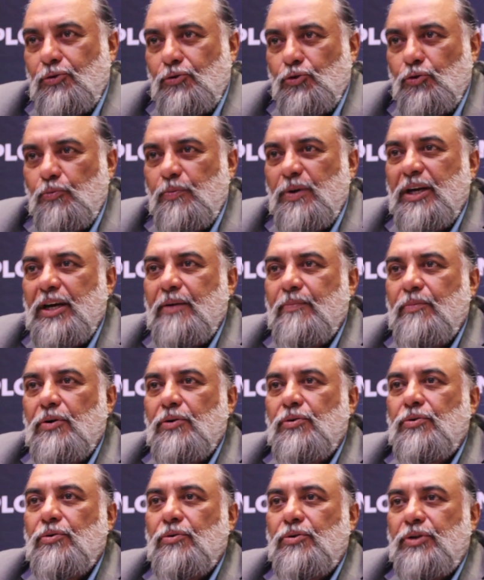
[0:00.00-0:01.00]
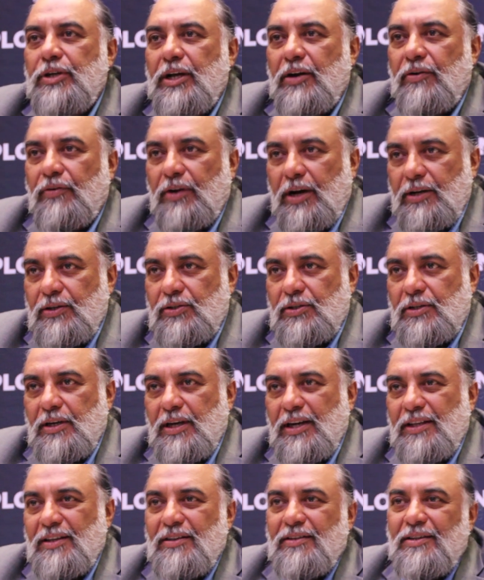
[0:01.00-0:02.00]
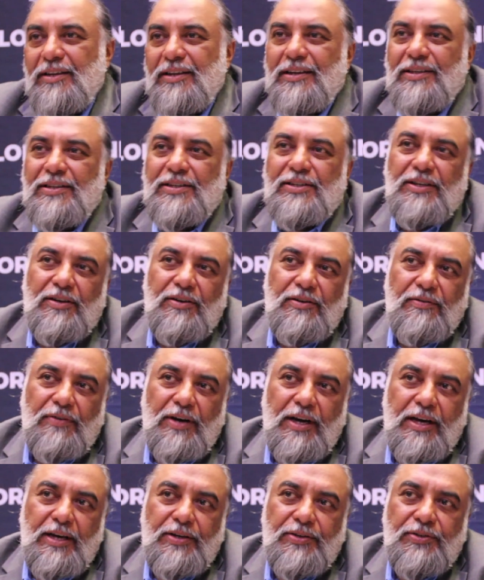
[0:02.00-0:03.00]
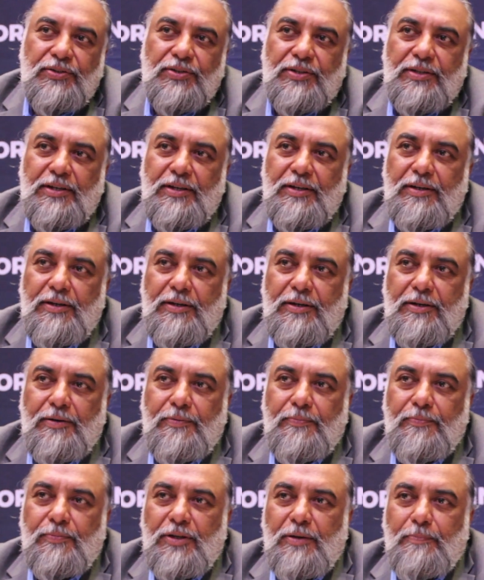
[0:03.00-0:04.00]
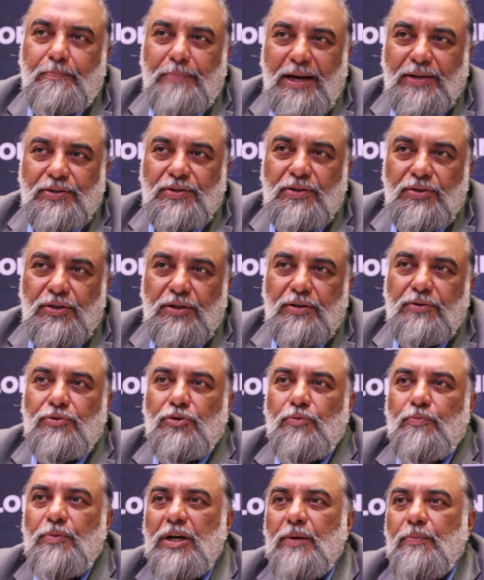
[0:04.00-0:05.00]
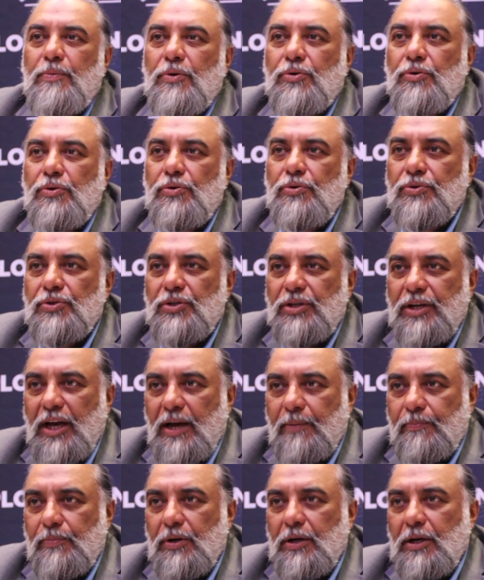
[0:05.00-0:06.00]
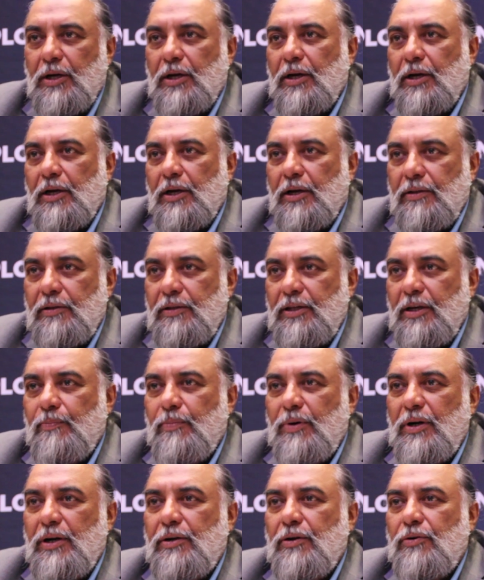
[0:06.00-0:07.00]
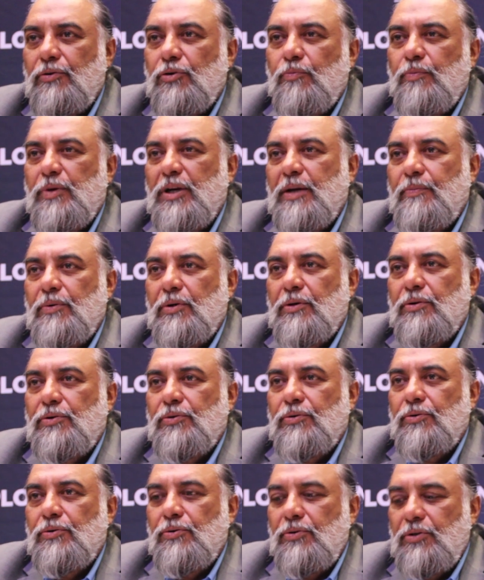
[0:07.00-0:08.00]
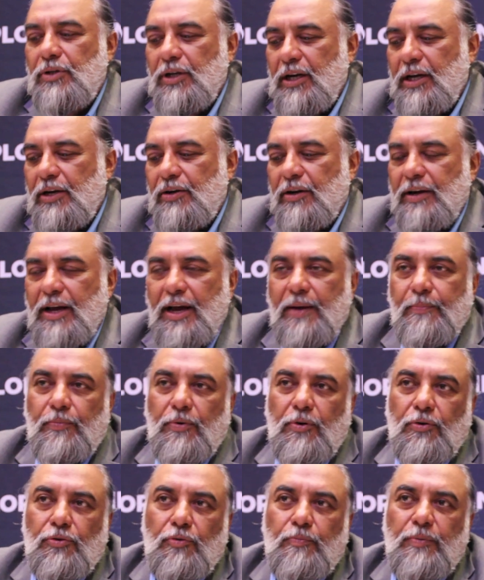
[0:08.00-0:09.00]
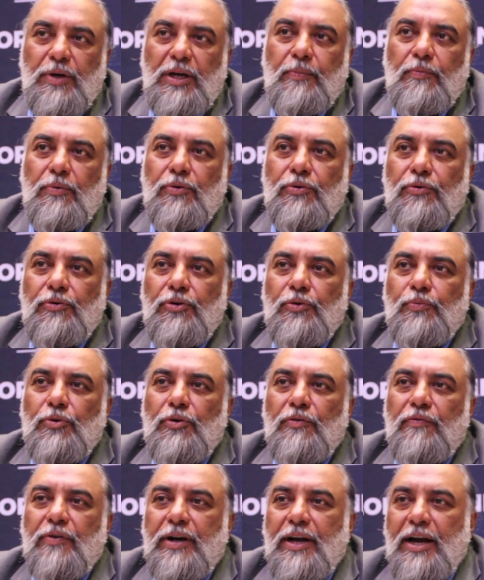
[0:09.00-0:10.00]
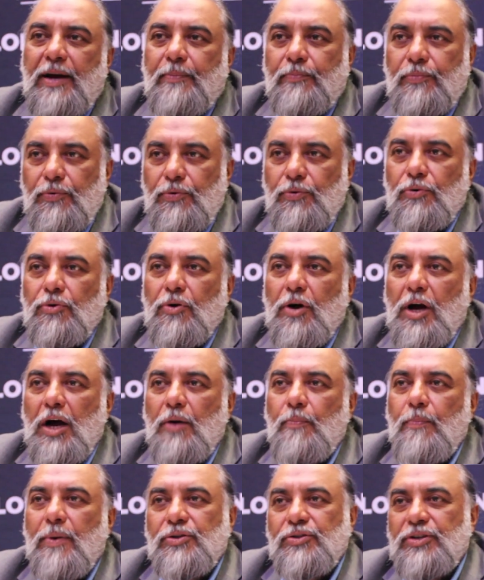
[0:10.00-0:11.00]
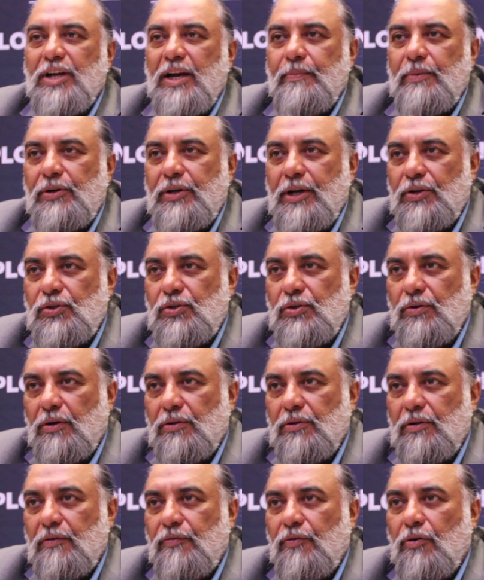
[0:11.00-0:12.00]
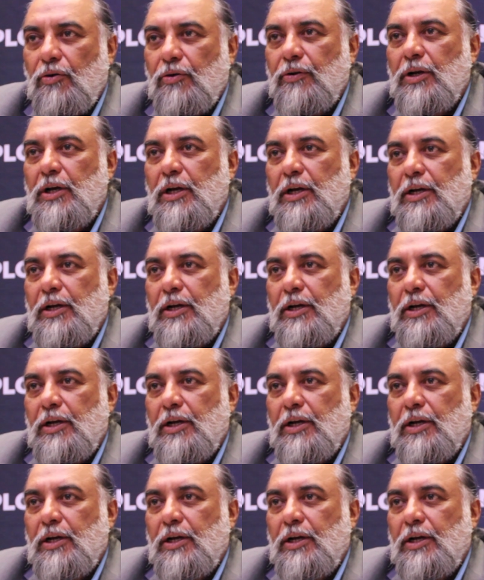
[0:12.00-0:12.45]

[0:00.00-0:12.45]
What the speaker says: to be able to take rides, and then they incentivize the passenger to be able to use the app. The ability to be able to delete an app or to be able to remove an app, you know how much time it takes you on the phone.